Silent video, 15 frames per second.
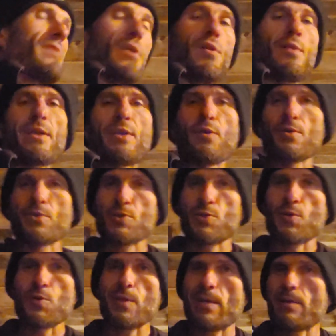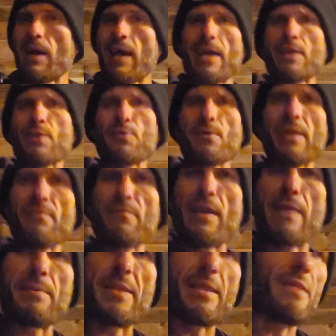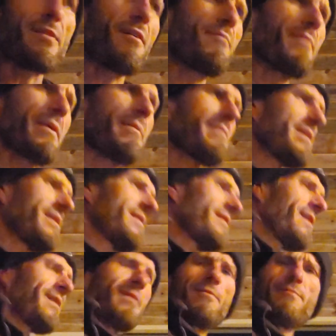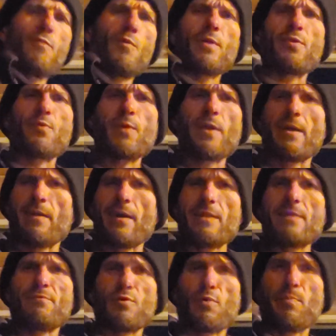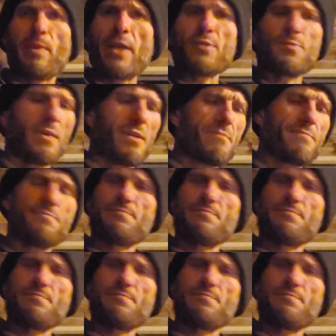You know, like yours truly. I got a great family. They love me. 43. I live in their basement.